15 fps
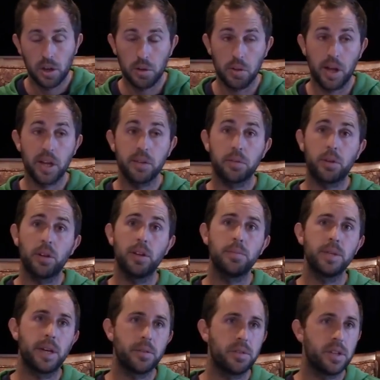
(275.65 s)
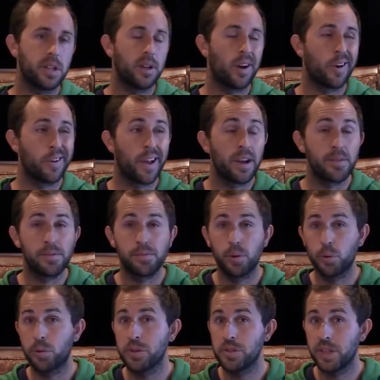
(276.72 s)
A lot of clubs out there are not
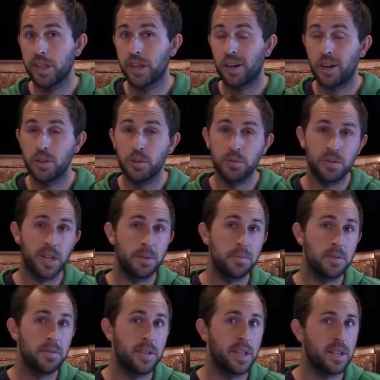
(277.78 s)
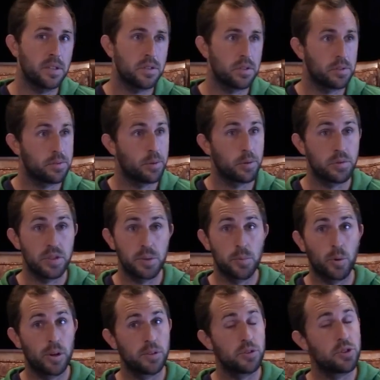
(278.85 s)
focusing on those types of things. They're focusing
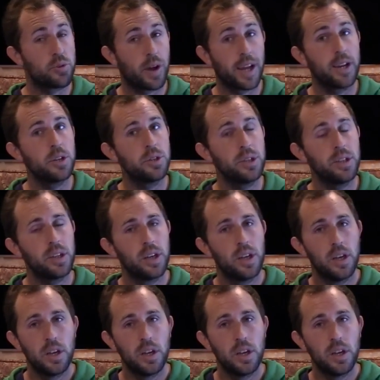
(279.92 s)
more on strategy.